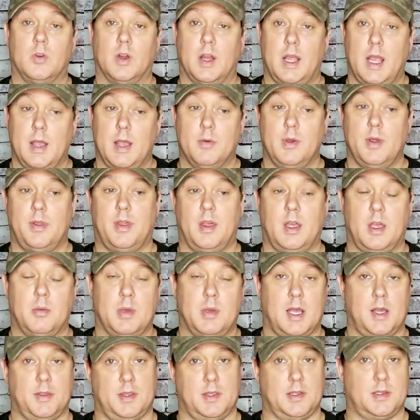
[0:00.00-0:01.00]
everything
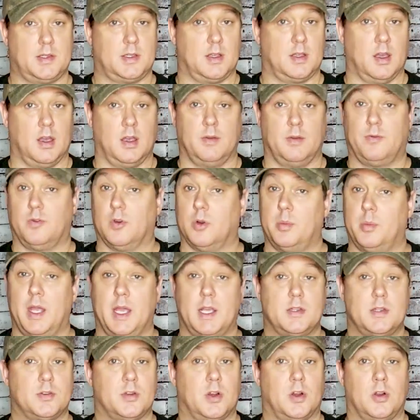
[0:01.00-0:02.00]
about this gun from
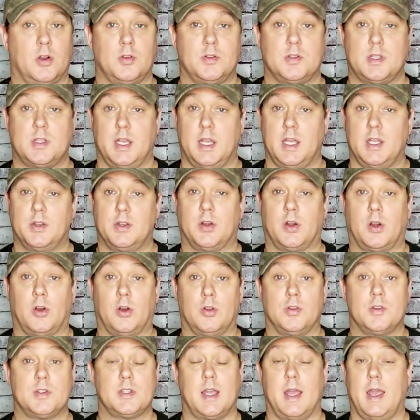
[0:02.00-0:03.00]
externals to
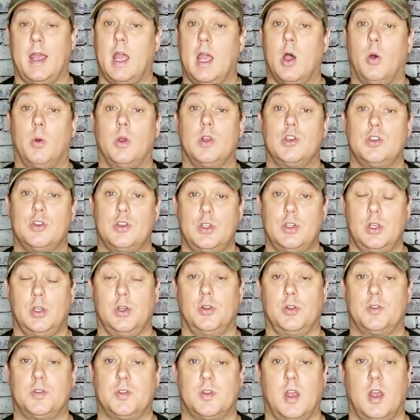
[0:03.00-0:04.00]
internals to how it
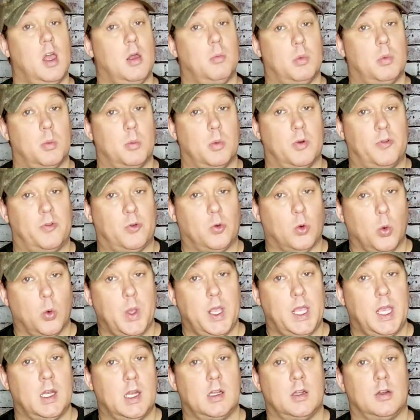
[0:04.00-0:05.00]
shoots. But before
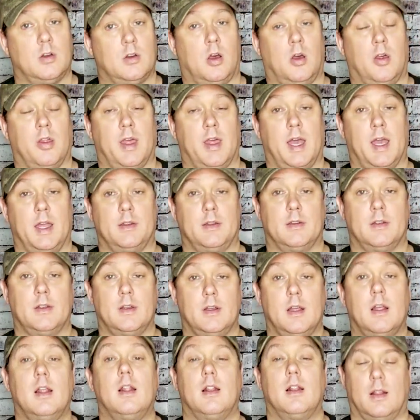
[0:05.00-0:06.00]
we get into all that,
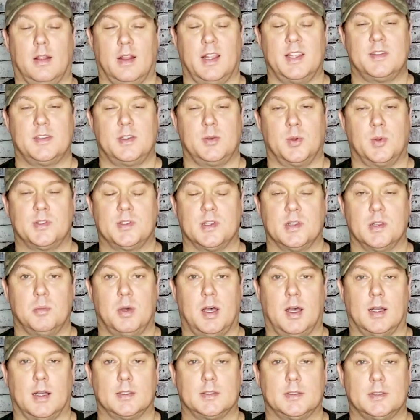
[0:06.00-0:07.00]
let's see what's in the
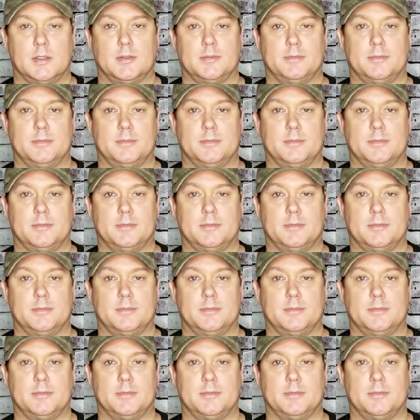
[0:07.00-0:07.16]
box.